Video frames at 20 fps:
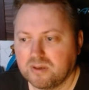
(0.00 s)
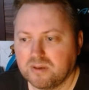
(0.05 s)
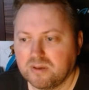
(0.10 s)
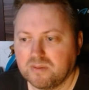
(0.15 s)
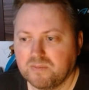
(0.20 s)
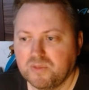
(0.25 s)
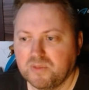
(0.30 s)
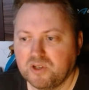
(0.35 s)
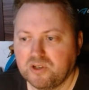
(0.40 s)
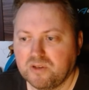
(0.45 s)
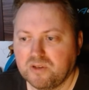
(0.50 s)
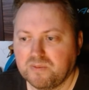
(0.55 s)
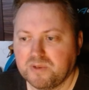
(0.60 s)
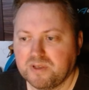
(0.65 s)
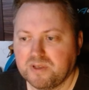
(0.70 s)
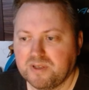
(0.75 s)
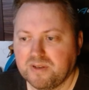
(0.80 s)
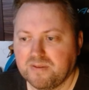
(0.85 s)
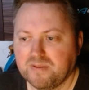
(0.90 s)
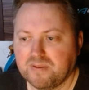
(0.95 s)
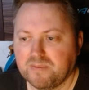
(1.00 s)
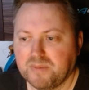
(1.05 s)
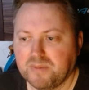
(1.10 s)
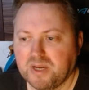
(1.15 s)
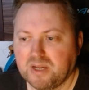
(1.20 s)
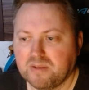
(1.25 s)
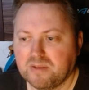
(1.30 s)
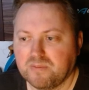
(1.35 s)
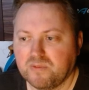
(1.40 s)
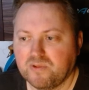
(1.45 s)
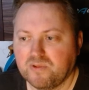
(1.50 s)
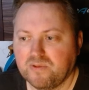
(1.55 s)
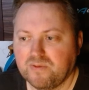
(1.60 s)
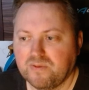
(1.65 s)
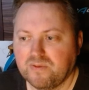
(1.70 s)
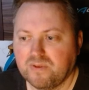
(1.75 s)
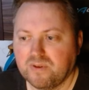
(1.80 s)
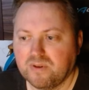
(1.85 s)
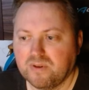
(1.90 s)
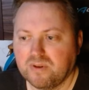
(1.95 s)
Bishop e7, bad move.
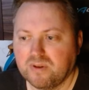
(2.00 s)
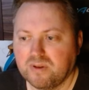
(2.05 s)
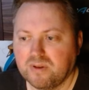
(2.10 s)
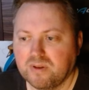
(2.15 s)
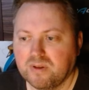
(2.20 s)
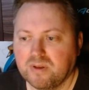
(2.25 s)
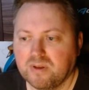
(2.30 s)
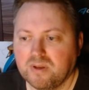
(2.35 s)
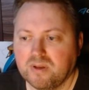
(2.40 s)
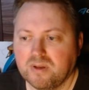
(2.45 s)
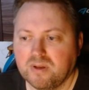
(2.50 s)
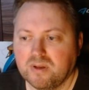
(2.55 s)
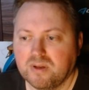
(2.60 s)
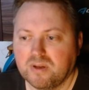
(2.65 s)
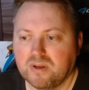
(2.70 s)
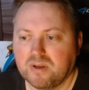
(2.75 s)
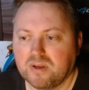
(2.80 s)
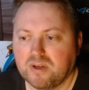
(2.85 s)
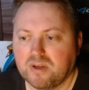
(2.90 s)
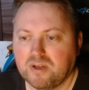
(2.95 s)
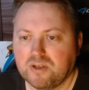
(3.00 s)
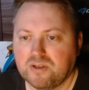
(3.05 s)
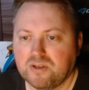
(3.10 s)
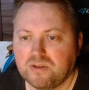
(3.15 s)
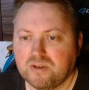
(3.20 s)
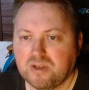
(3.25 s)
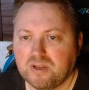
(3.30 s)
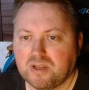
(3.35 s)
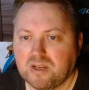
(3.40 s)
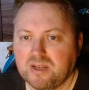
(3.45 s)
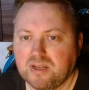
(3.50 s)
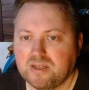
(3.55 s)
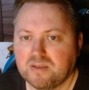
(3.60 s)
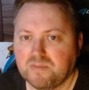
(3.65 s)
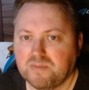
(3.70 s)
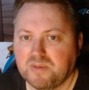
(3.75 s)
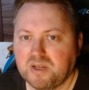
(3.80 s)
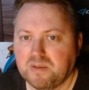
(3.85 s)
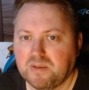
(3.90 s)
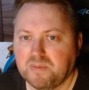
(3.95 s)
He should at least
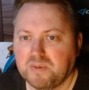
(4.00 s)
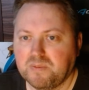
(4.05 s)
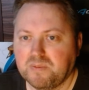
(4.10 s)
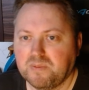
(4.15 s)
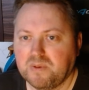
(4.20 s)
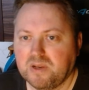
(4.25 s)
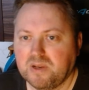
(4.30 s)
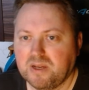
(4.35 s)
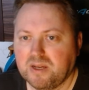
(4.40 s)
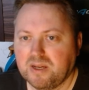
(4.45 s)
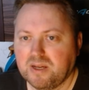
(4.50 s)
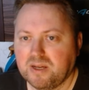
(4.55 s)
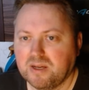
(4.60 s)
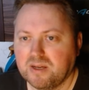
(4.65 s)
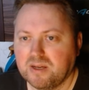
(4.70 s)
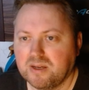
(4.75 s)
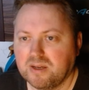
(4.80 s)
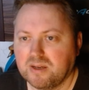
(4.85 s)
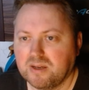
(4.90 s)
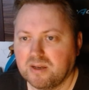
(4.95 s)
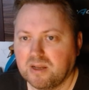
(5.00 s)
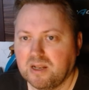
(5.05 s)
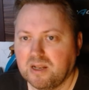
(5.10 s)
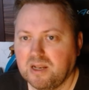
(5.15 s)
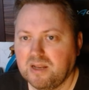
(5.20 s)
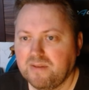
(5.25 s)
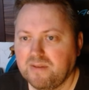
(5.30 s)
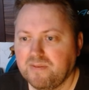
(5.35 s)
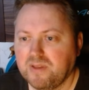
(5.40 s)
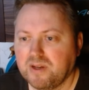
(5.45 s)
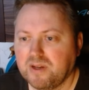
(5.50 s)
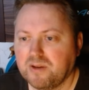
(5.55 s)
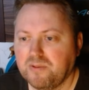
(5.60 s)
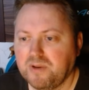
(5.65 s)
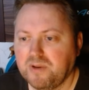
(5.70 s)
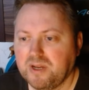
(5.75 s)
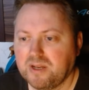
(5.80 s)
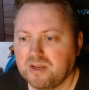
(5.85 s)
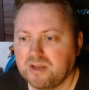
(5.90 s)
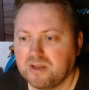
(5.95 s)
maybe leave the
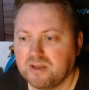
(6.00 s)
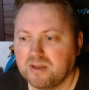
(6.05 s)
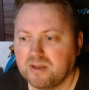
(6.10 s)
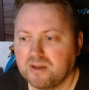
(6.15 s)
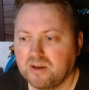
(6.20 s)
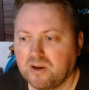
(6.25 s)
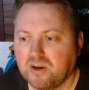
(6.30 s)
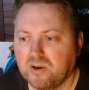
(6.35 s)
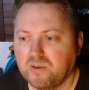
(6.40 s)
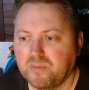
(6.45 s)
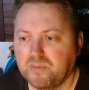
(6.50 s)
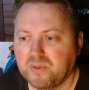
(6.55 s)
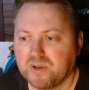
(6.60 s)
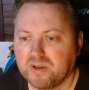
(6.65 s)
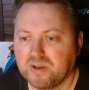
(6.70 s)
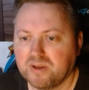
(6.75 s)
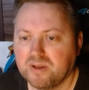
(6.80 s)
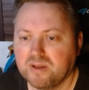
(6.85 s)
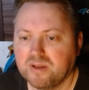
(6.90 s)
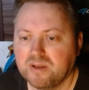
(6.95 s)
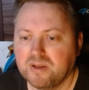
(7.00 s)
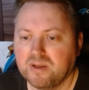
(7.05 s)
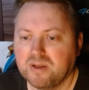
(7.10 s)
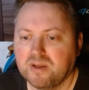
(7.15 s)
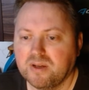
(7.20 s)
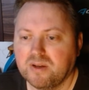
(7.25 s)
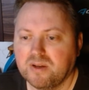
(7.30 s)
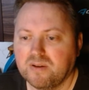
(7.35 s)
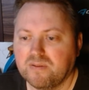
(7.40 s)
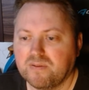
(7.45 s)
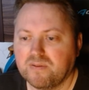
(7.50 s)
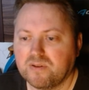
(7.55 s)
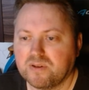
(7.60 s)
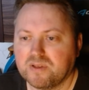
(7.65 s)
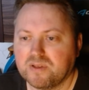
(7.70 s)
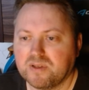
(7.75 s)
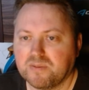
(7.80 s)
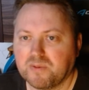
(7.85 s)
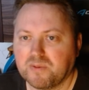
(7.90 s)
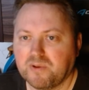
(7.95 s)
queen open for
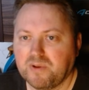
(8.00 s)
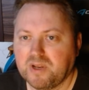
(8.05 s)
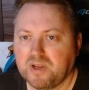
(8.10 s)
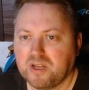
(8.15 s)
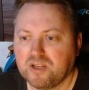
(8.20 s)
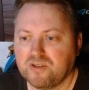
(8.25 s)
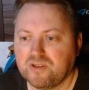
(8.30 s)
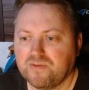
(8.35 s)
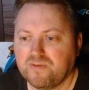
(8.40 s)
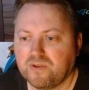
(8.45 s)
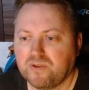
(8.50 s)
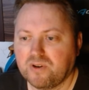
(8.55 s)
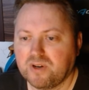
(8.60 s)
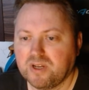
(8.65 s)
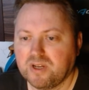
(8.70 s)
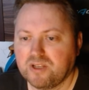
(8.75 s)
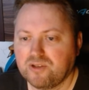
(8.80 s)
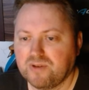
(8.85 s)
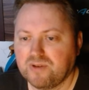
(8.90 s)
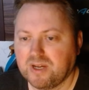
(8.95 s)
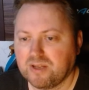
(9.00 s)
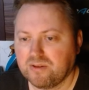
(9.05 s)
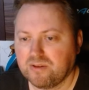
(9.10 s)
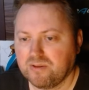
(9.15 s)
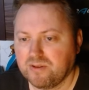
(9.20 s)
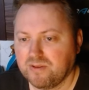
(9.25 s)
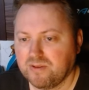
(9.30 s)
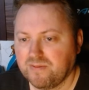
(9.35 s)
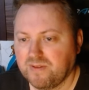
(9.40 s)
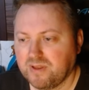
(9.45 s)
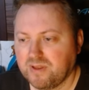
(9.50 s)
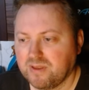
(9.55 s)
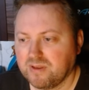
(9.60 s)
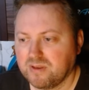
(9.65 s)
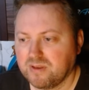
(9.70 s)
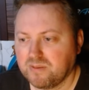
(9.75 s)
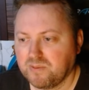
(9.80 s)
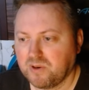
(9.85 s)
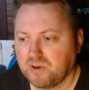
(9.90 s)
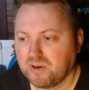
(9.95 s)
some queen h4, yeah, trying to defend
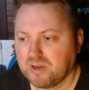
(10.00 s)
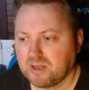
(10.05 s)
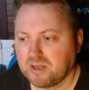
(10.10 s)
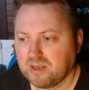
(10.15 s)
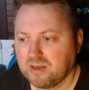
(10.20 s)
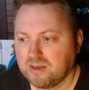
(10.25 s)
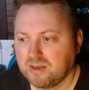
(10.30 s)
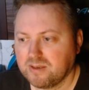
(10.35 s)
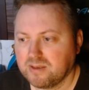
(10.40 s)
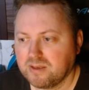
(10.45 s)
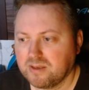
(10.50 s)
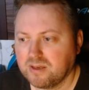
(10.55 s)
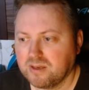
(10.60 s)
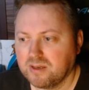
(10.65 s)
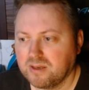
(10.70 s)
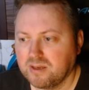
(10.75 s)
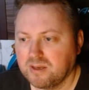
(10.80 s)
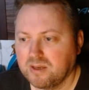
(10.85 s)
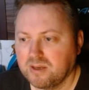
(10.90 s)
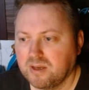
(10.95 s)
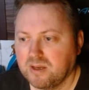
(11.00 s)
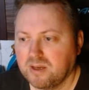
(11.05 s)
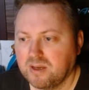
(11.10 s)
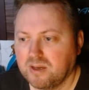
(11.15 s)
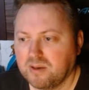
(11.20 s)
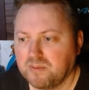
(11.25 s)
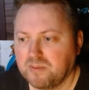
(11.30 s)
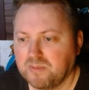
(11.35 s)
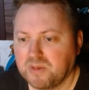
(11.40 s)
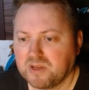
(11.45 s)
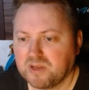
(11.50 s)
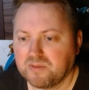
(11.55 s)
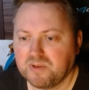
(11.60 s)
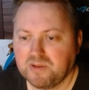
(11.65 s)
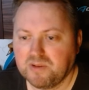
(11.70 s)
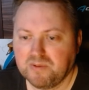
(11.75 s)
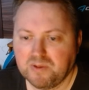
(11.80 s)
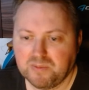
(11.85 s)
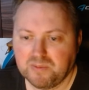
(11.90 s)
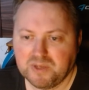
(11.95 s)
this pawn at least. But we
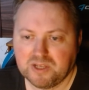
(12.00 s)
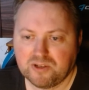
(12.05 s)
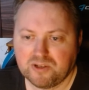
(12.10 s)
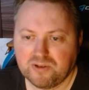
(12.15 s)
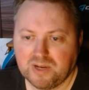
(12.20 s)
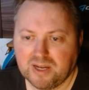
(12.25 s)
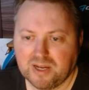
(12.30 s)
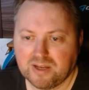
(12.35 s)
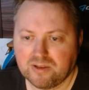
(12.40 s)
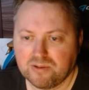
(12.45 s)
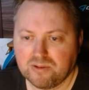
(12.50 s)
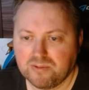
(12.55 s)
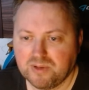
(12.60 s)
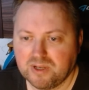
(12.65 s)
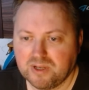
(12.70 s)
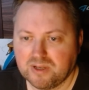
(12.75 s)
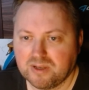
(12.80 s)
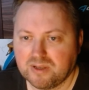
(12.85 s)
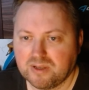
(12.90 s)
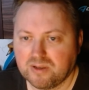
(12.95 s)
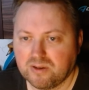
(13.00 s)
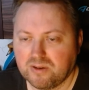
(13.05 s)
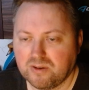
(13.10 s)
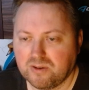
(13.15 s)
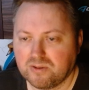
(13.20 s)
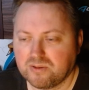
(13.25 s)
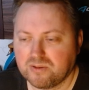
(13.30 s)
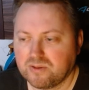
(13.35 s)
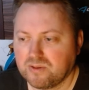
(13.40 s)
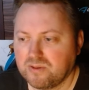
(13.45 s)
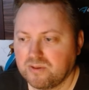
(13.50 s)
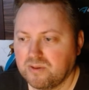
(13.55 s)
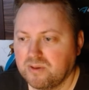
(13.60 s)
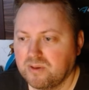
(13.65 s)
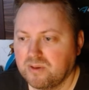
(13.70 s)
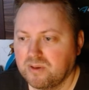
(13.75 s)
will be trying to win it also.